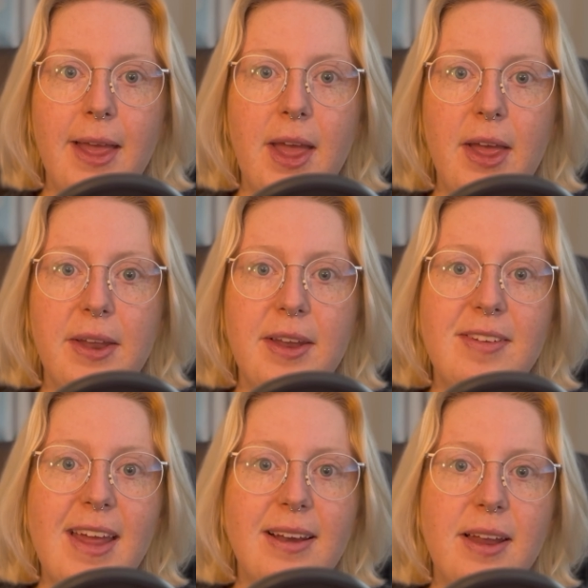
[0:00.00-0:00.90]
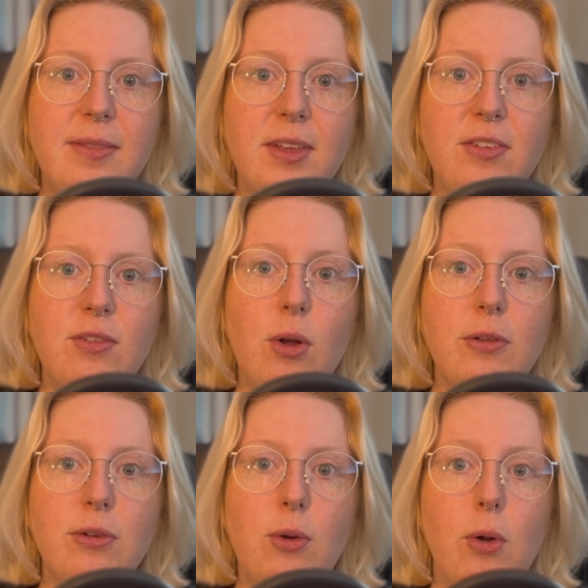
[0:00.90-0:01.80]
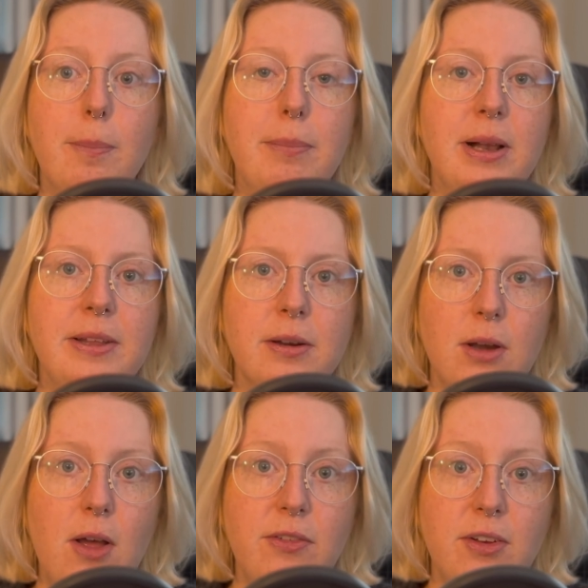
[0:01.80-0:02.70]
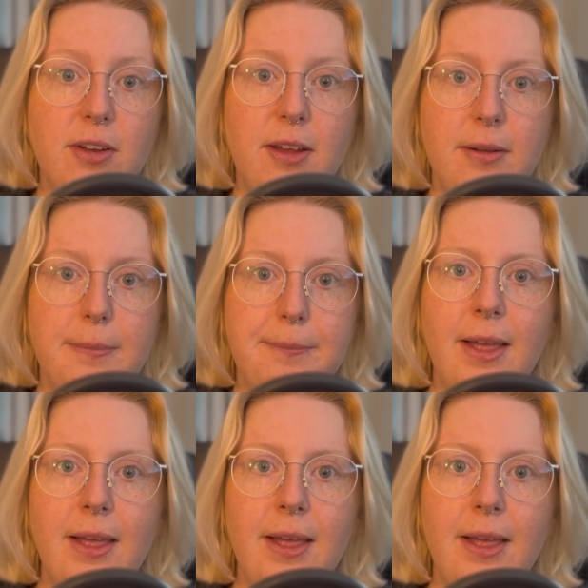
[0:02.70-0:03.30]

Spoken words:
An attack like this is also called billion loss attack.